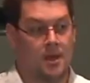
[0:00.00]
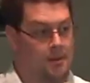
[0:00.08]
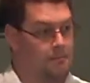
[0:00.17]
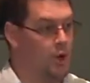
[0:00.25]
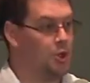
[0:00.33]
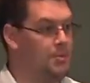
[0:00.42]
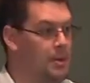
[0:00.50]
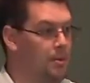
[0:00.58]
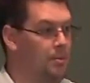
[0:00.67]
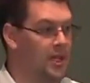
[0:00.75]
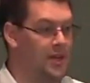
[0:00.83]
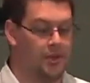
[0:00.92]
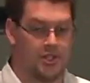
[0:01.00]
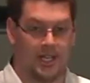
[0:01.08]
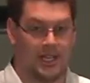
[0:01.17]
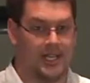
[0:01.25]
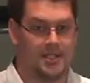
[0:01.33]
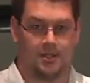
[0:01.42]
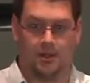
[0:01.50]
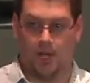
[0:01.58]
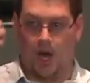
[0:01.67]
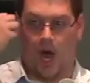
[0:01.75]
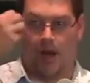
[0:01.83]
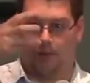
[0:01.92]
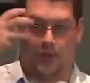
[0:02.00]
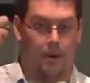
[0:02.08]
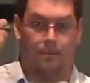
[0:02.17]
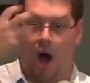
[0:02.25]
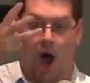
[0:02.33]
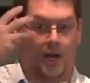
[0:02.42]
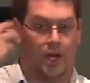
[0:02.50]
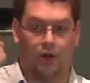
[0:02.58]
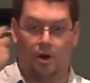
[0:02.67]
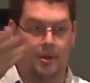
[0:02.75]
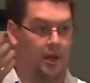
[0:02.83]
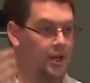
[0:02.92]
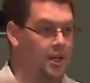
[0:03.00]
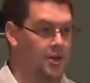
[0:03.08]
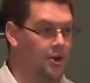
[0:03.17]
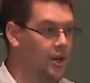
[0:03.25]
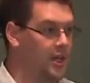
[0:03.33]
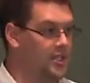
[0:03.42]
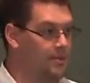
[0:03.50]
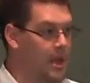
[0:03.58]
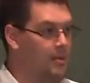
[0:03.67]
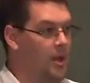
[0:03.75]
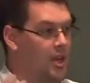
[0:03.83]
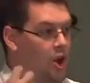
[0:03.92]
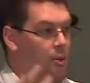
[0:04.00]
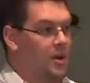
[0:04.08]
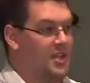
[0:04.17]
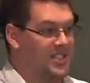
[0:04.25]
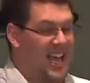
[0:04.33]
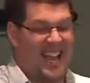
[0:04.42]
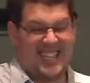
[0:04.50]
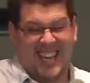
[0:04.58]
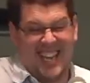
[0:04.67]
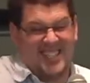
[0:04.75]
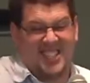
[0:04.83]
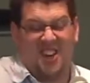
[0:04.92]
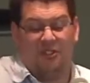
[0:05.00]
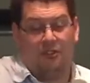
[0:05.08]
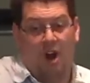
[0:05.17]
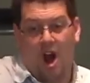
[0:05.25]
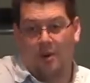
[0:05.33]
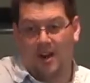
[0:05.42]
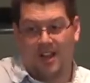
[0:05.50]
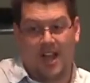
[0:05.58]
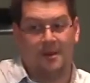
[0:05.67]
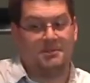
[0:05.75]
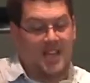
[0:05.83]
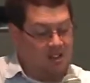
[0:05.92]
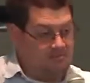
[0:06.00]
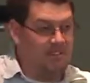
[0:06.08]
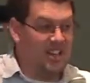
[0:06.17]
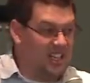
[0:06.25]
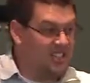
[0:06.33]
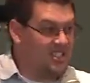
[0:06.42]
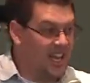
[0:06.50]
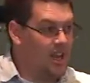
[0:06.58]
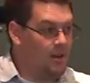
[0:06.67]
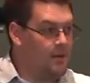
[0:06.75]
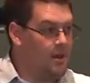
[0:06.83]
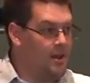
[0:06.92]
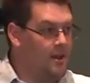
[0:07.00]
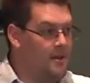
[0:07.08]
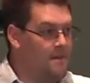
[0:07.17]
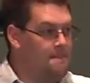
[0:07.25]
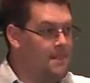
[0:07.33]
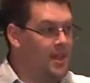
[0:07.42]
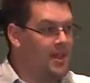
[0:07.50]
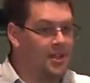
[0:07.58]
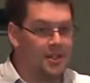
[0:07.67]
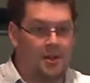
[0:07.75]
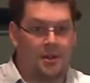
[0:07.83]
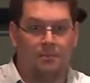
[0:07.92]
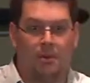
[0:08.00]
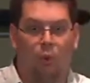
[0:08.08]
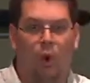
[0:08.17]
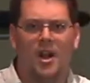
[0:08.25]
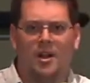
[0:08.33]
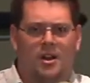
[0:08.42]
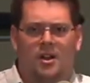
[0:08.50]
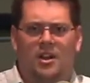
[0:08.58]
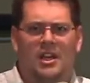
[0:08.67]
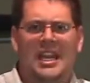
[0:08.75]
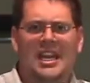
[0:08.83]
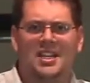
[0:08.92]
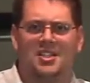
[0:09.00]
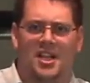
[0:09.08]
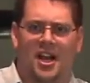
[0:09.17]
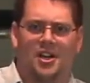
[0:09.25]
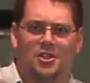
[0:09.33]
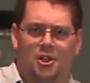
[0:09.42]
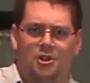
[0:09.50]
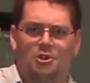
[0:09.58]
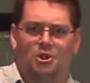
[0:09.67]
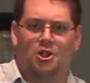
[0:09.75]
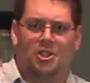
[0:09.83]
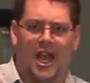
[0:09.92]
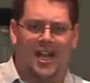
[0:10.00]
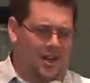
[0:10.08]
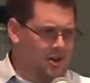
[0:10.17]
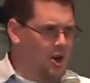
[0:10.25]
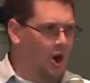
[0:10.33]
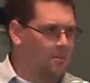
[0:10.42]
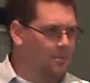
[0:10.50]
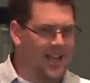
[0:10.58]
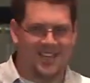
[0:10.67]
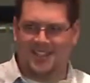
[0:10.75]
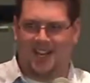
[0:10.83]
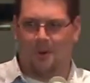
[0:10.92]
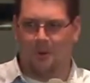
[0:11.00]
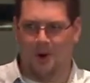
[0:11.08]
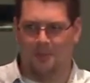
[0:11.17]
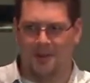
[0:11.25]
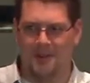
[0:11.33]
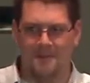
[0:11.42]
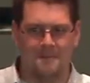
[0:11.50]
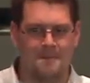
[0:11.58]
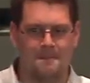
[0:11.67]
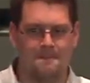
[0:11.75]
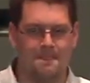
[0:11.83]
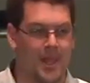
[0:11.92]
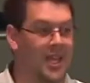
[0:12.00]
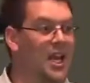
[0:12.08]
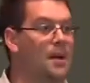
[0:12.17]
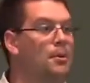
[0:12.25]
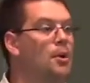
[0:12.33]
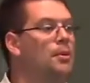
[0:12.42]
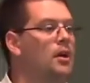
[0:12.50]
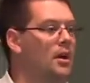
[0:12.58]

Most people believe there's at least the ocular ability to do it because a baby can open its eyes, can't see far when it comes out, but it can see. But what need is there to use your sight in a dark place like a womb? Can a booby,